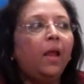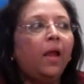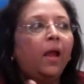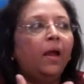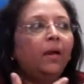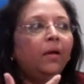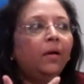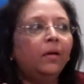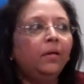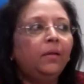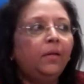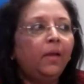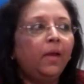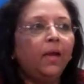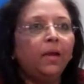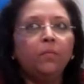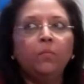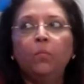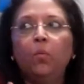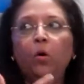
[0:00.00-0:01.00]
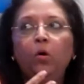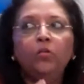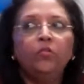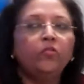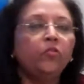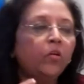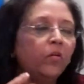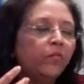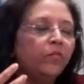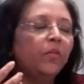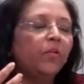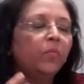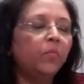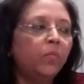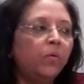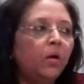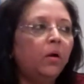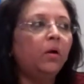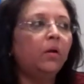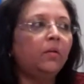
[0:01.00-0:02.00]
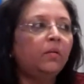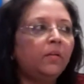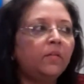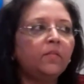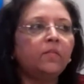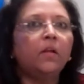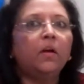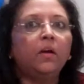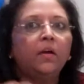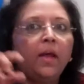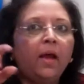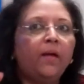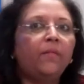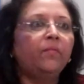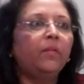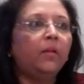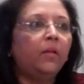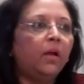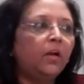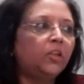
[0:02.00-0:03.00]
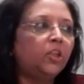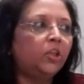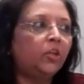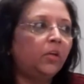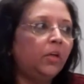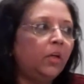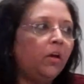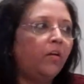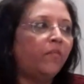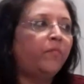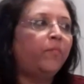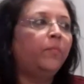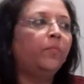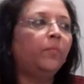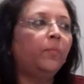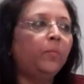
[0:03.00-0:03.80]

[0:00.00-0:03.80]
and again, most of the world does not have the luxury of